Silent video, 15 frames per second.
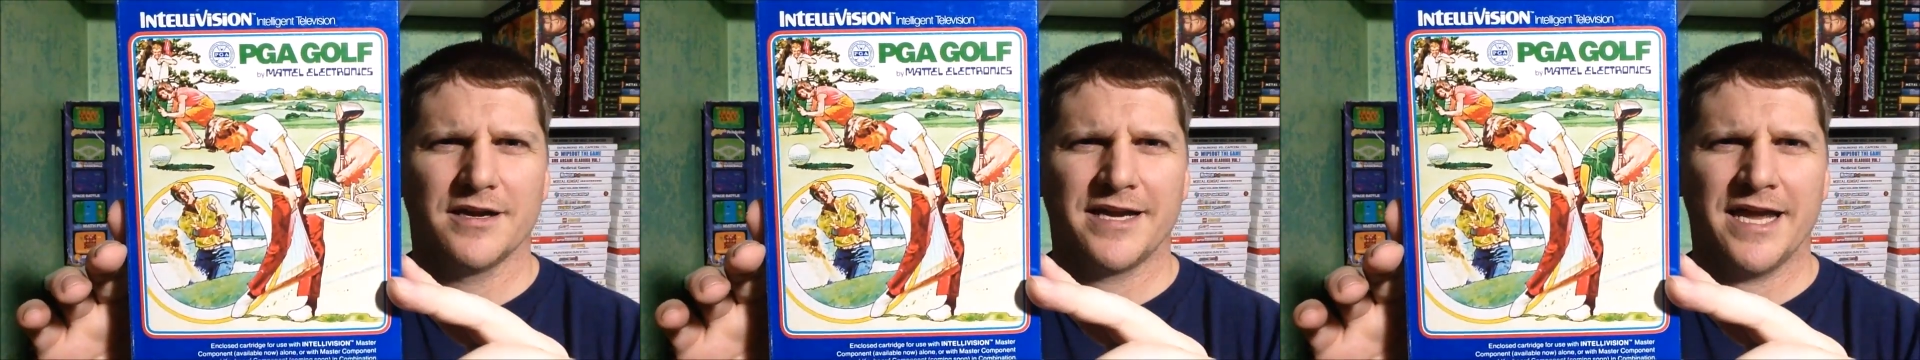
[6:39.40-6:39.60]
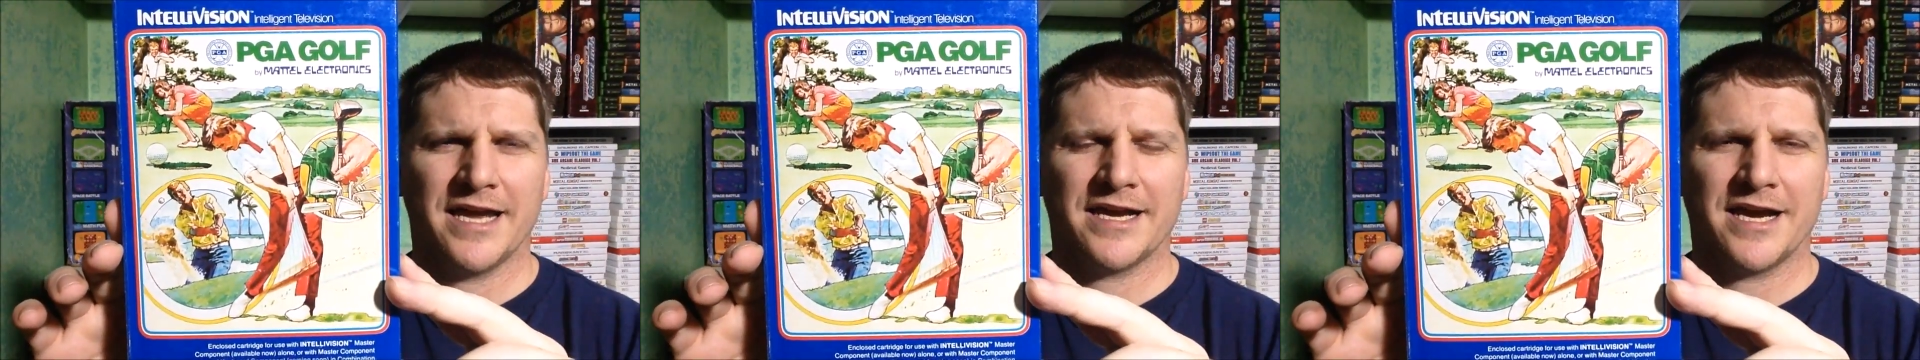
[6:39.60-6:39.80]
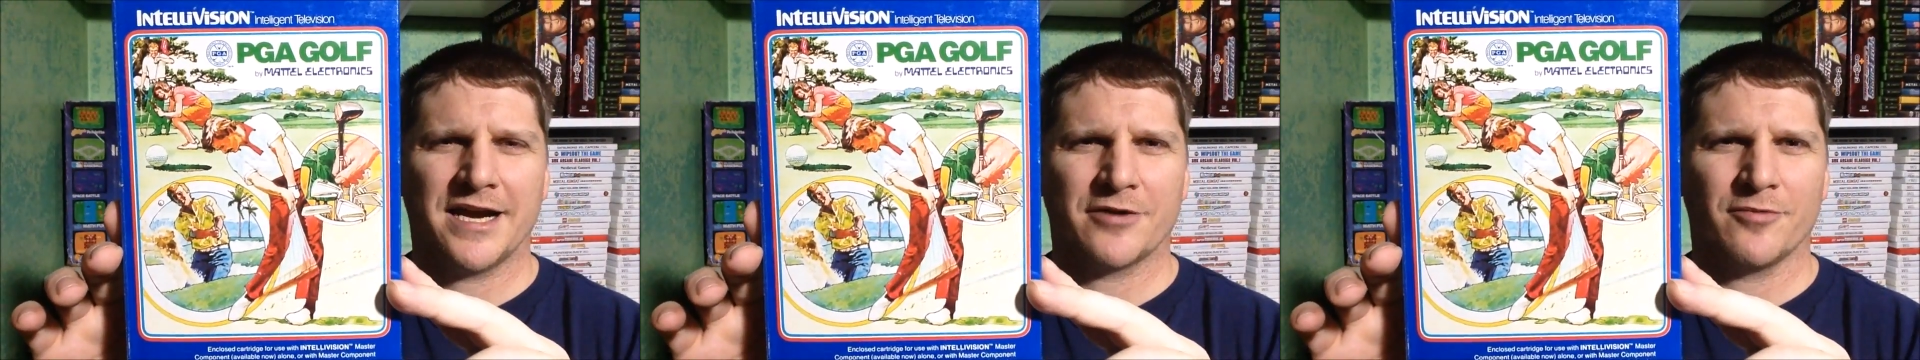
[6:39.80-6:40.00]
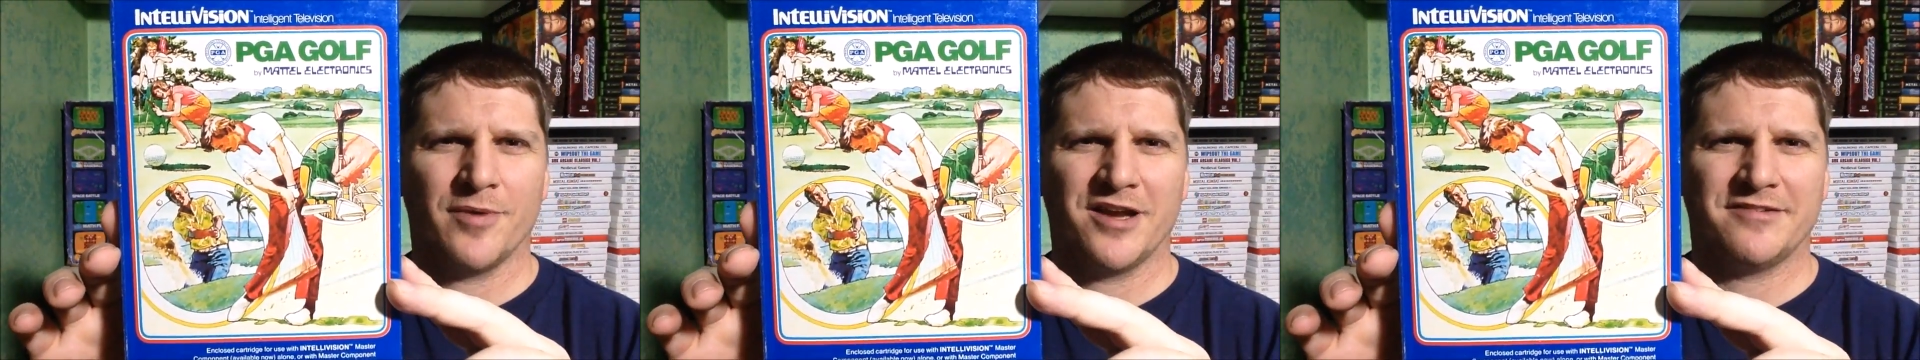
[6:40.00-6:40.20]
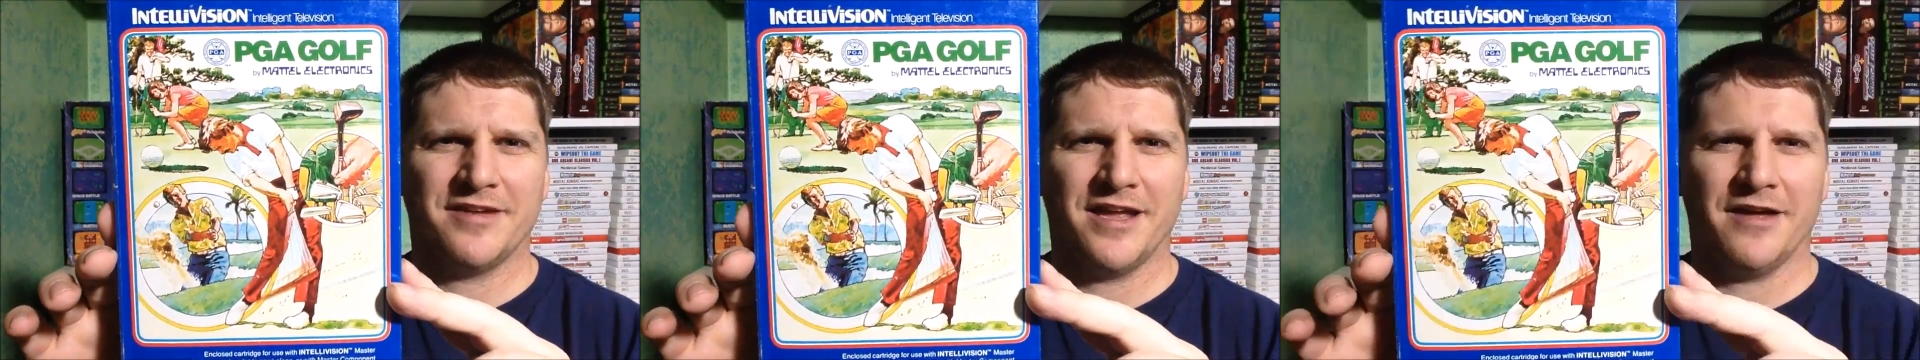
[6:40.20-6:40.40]
Again, it kind of
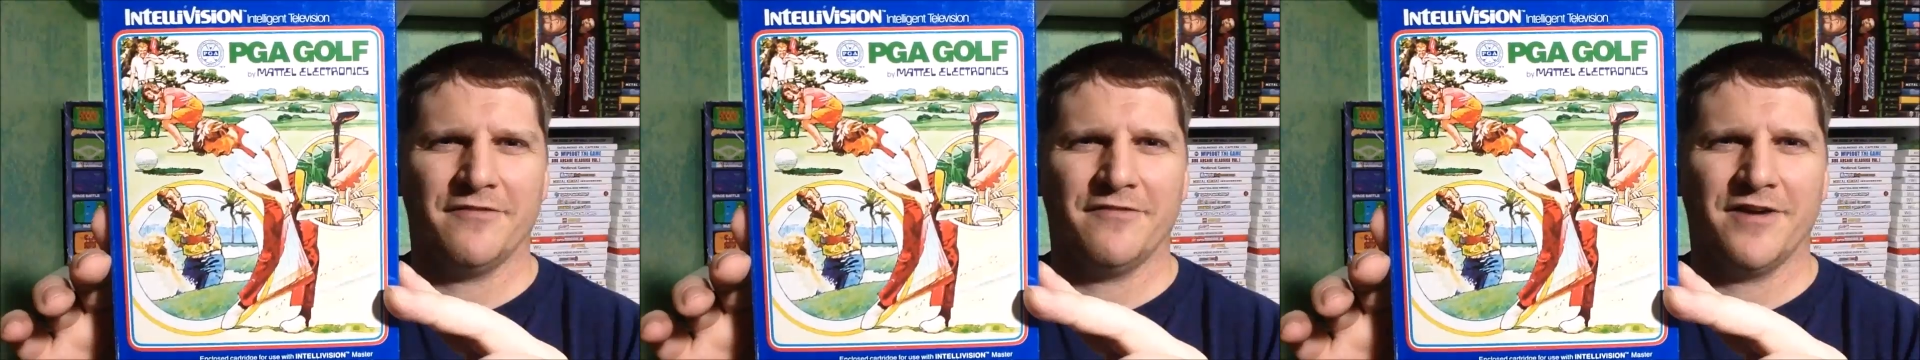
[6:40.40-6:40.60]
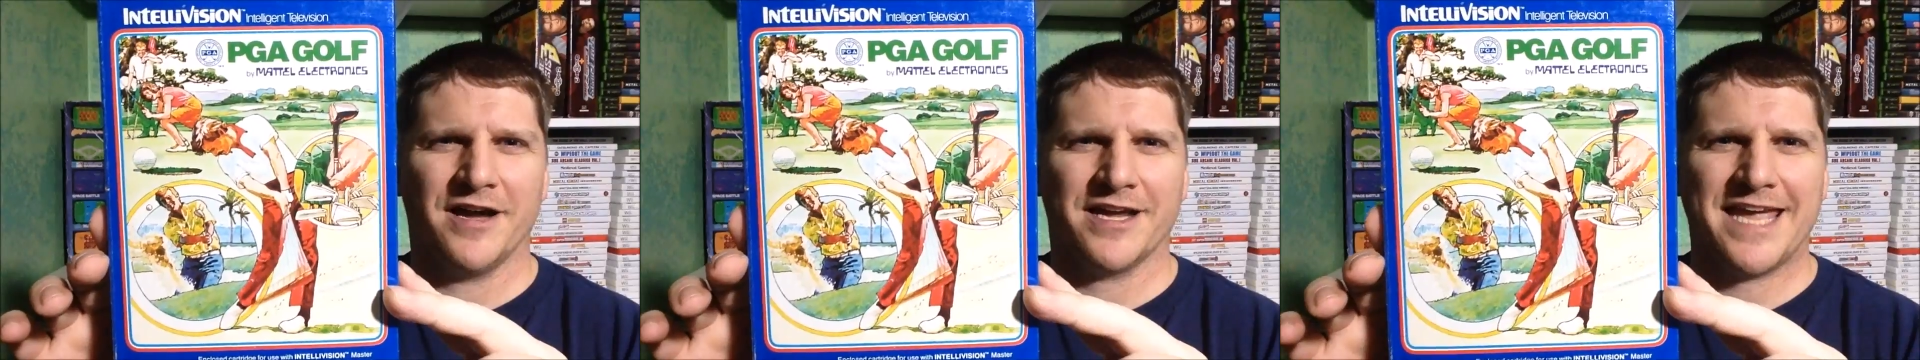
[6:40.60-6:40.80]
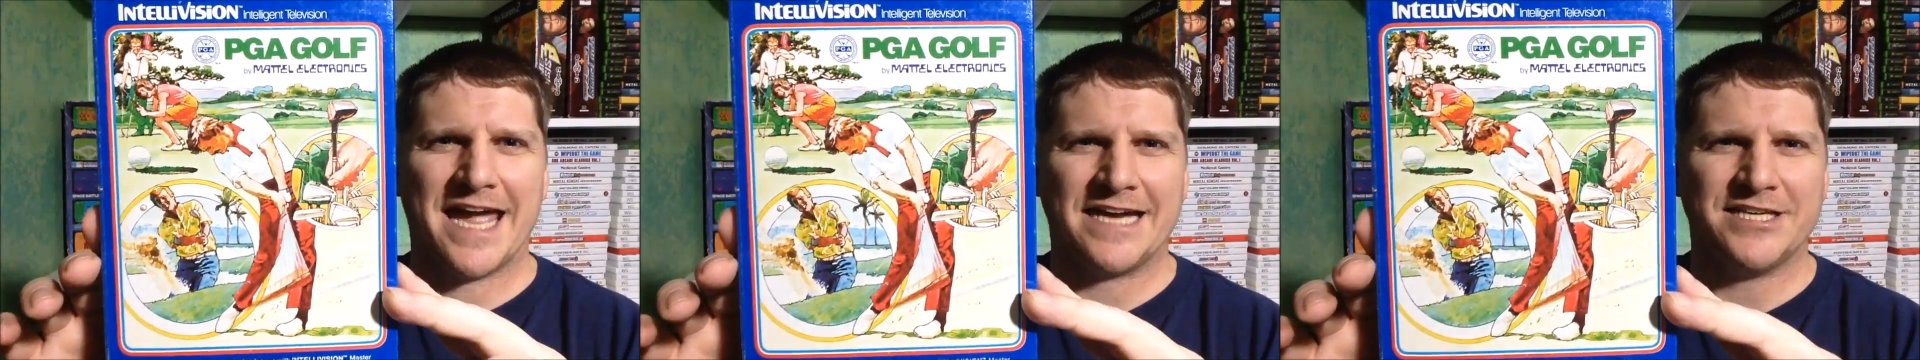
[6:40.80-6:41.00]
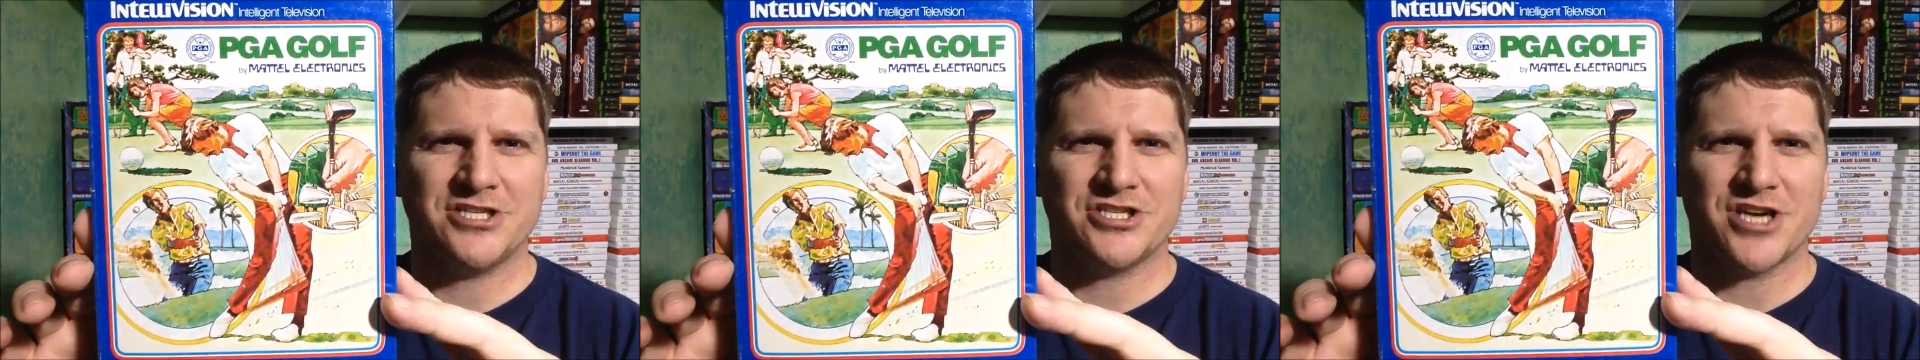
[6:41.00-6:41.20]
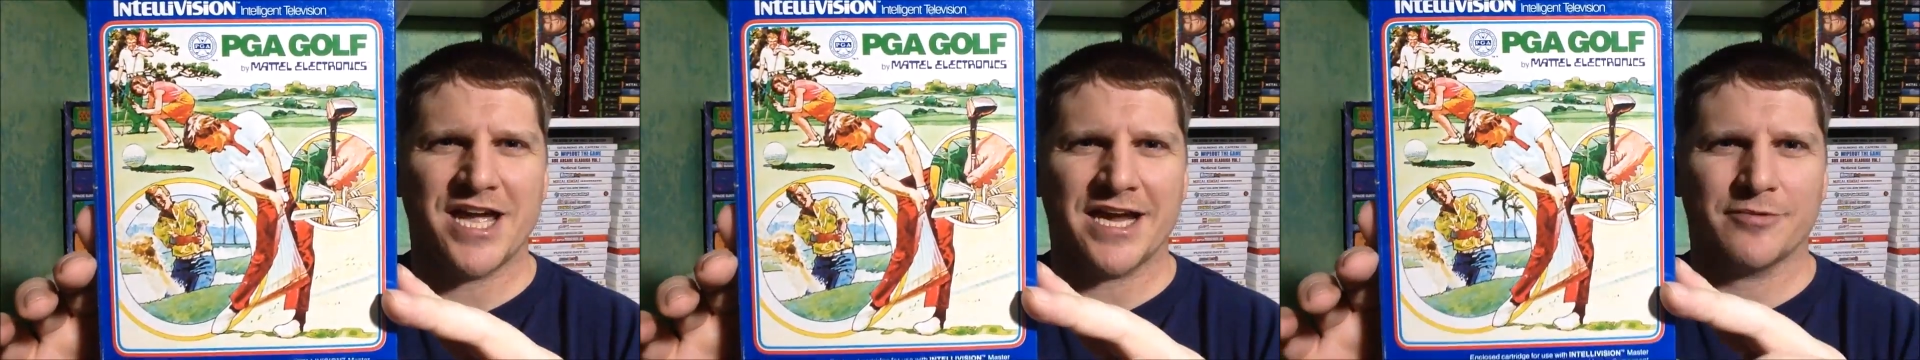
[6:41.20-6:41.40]
reminds me of
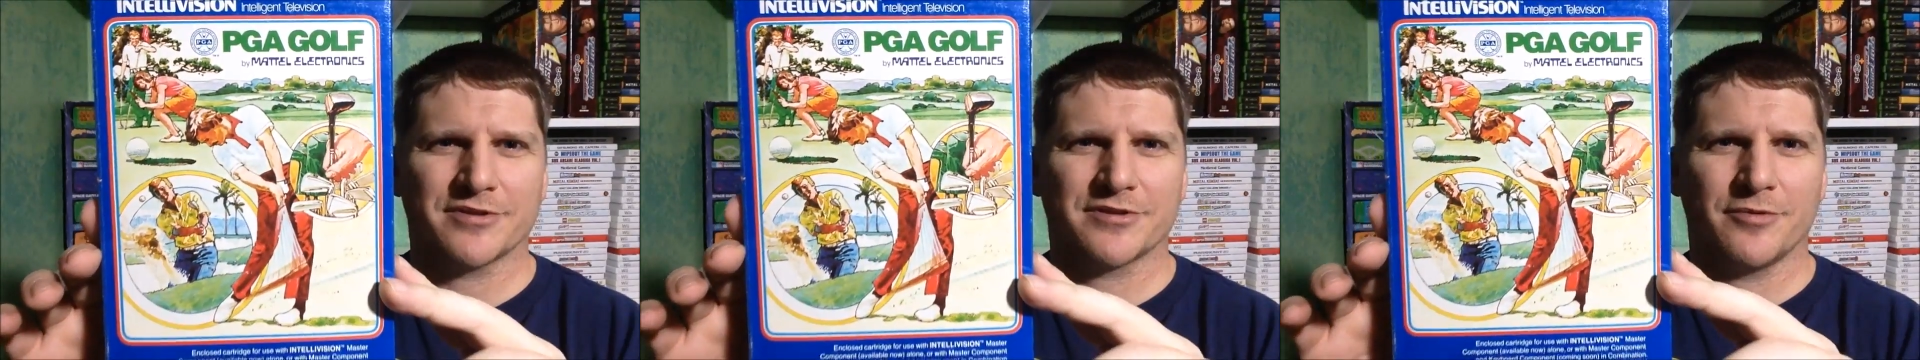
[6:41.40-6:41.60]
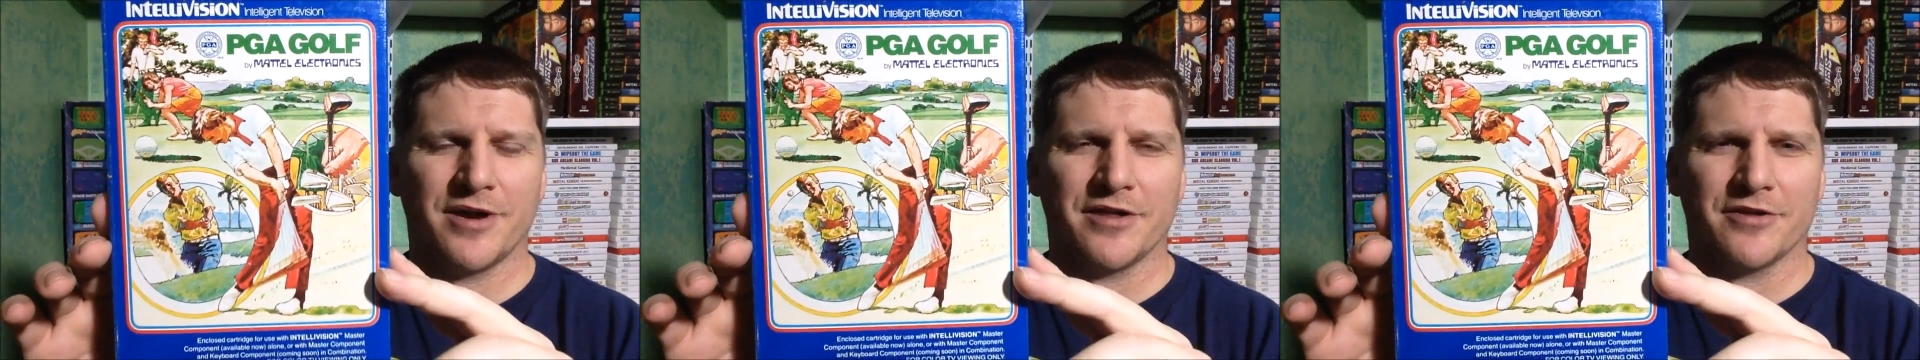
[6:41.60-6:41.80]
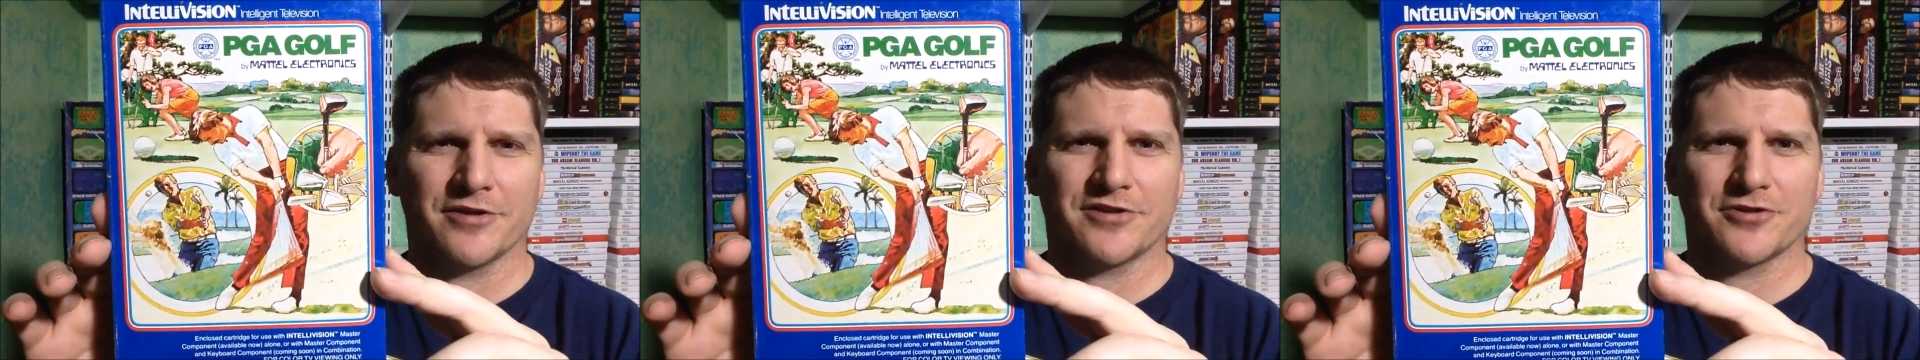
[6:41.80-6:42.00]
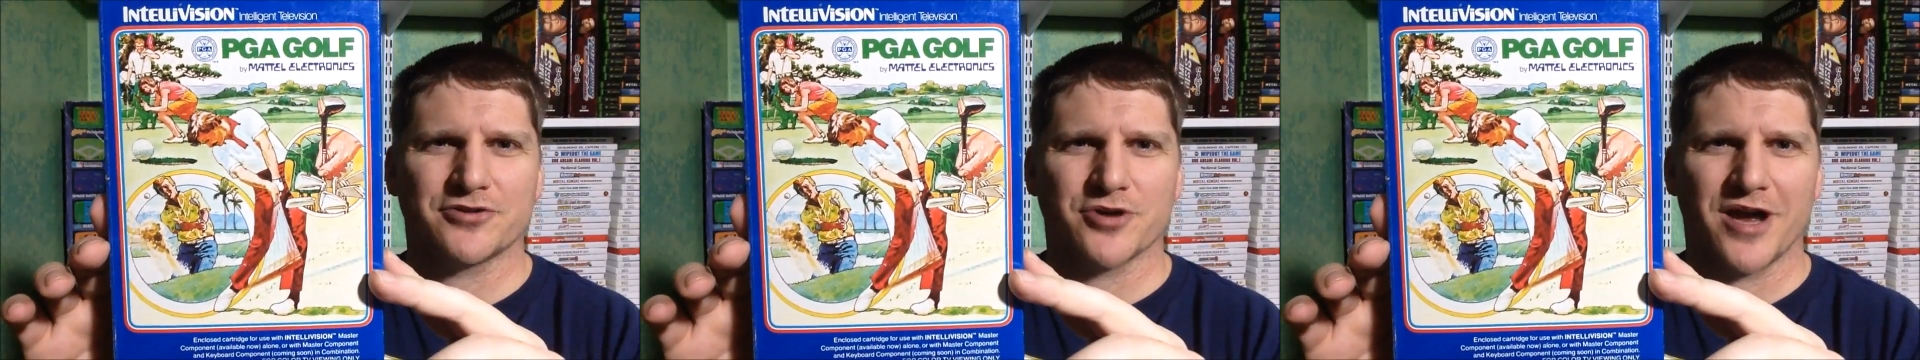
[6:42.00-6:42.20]
Caddyshack with the way that they're